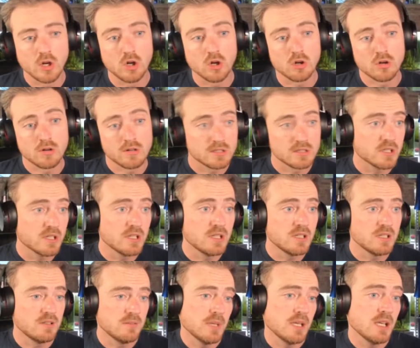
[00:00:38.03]
hear and
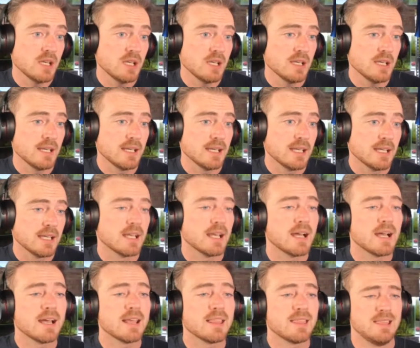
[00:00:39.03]
see me?
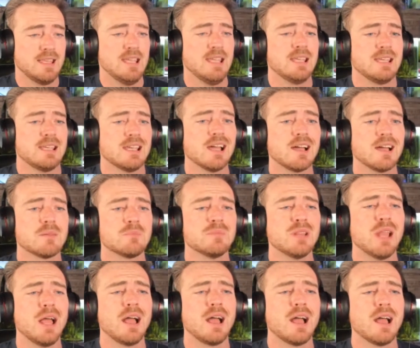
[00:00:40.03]
I think I'm
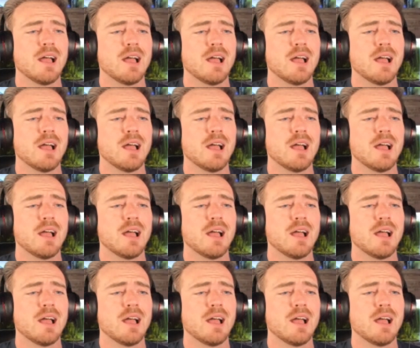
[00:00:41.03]
live.